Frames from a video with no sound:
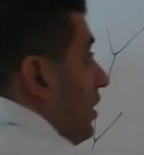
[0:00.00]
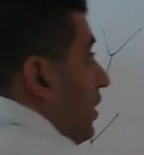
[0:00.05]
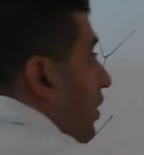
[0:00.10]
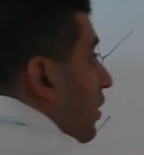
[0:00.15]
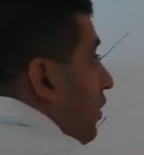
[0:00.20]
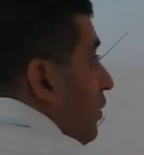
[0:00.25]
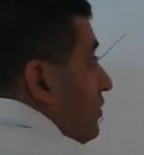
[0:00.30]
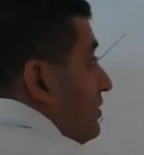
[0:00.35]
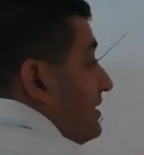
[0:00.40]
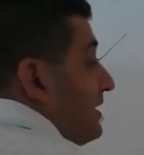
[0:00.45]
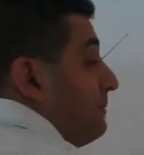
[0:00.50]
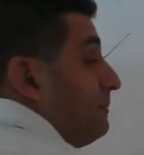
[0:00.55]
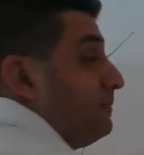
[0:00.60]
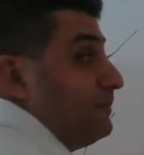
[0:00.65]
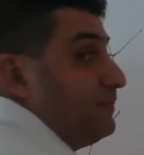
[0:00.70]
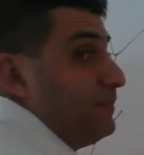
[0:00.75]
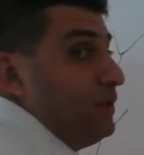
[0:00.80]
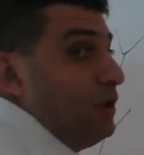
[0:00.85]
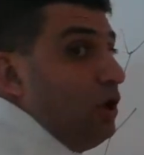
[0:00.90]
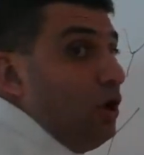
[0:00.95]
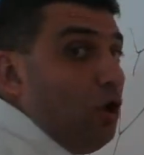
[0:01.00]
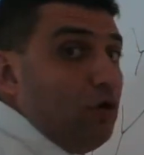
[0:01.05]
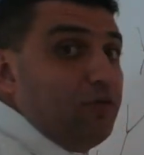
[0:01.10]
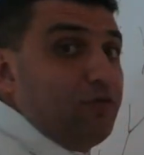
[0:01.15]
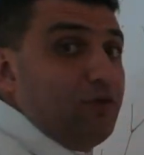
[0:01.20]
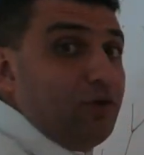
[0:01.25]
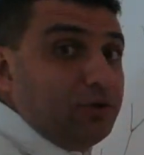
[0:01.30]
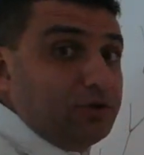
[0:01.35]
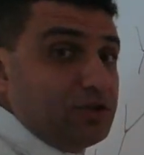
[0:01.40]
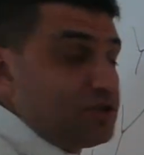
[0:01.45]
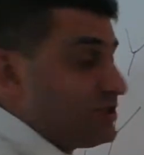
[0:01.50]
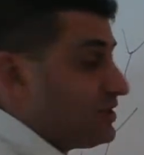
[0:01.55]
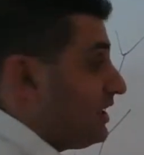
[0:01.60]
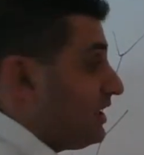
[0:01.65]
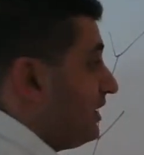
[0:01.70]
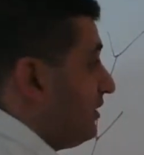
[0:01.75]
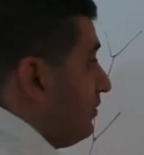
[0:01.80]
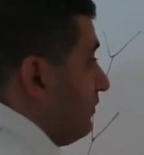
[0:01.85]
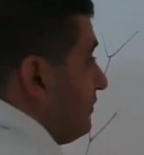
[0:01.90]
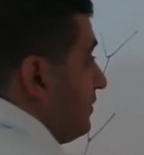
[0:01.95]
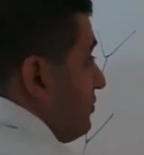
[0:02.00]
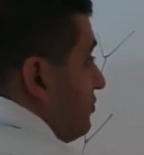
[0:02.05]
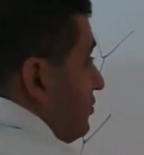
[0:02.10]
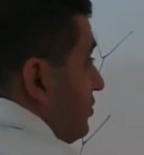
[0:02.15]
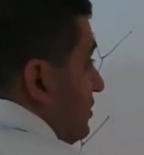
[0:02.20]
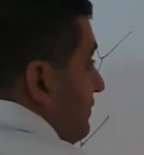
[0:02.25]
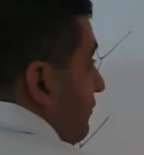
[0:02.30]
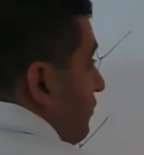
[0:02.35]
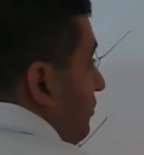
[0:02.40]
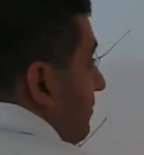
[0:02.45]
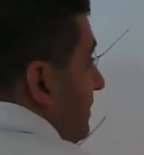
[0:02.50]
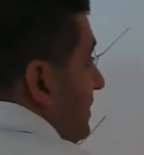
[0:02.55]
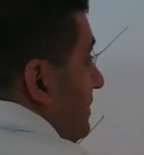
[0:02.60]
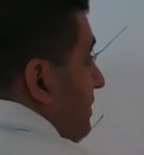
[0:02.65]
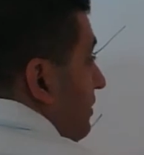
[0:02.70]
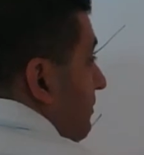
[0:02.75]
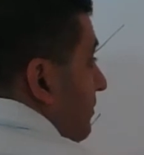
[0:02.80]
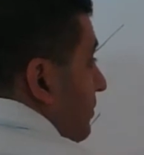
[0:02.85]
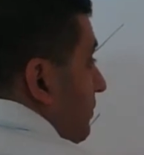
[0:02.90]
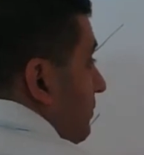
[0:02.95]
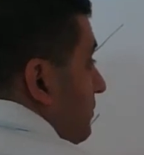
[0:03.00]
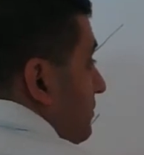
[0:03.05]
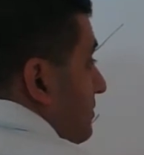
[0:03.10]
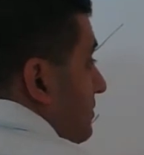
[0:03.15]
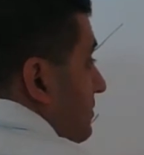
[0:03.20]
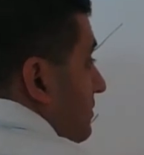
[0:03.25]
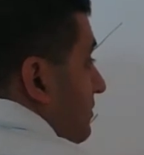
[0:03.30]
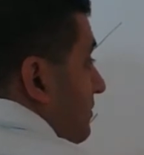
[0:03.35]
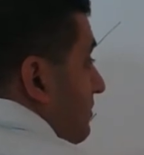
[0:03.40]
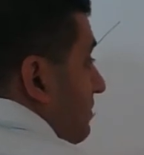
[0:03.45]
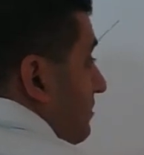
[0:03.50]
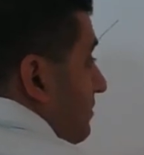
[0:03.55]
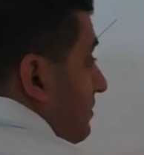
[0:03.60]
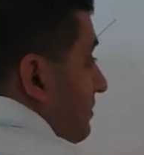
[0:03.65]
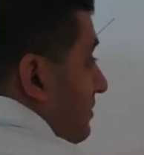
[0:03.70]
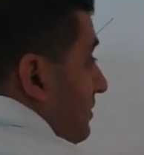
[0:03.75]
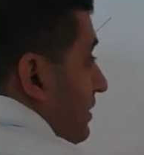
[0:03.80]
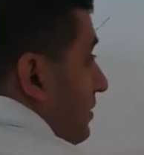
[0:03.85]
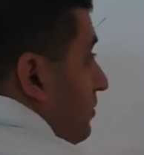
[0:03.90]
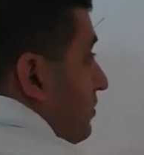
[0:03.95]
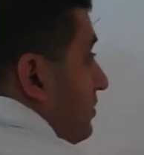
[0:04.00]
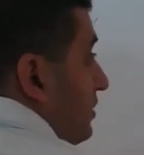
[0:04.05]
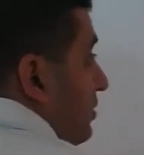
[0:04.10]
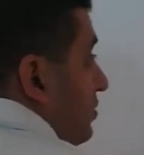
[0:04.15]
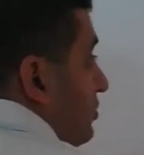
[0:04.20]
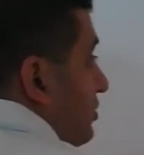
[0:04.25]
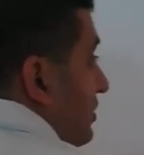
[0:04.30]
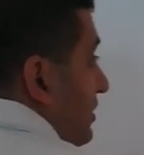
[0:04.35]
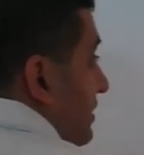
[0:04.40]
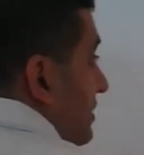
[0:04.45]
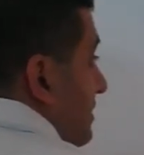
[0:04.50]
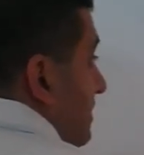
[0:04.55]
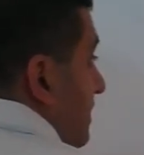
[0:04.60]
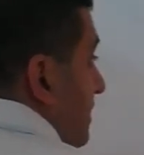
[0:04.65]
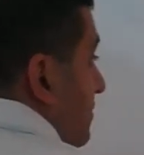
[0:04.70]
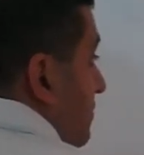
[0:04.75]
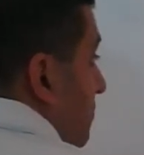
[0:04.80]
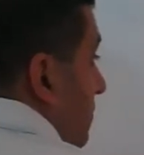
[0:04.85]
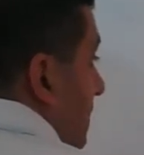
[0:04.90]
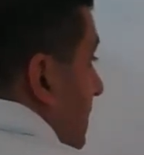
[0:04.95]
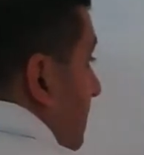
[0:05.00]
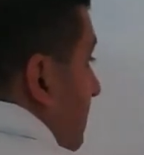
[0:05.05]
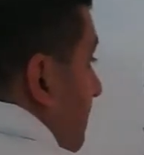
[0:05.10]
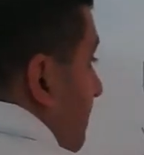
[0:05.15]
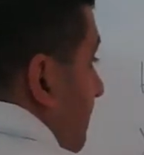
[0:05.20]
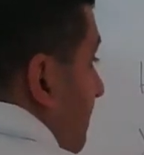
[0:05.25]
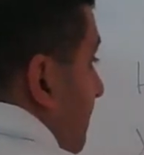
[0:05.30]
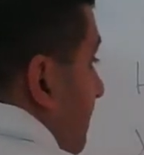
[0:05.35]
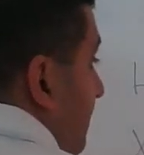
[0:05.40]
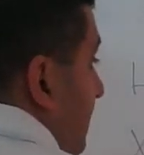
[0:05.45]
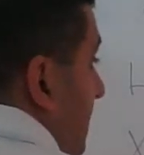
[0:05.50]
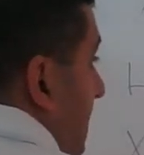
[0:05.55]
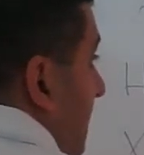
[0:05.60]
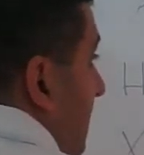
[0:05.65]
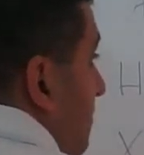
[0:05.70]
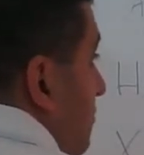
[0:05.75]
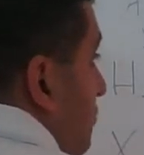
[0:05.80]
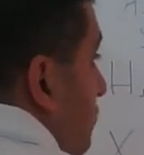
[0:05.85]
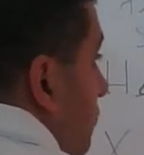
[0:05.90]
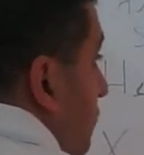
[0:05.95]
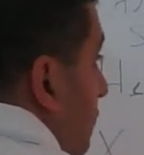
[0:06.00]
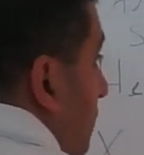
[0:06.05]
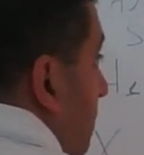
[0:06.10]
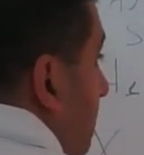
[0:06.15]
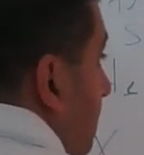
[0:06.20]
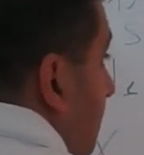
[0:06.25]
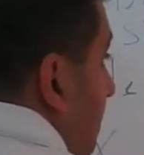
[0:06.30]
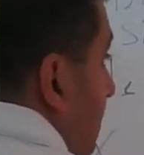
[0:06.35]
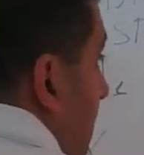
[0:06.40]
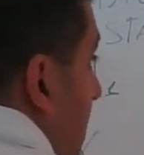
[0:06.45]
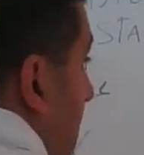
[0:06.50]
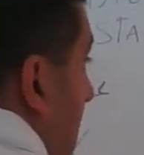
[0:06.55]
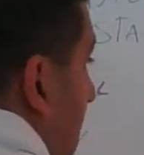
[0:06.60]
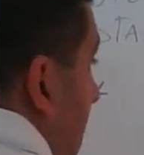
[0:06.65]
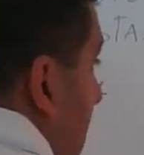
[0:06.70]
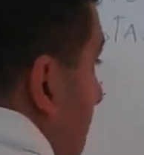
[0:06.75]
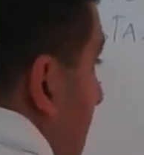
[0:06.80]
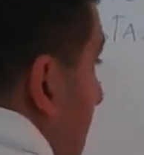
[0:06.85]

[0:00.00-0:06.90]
On the low voltage side of the transformer terminals, the notation is X1, X2, and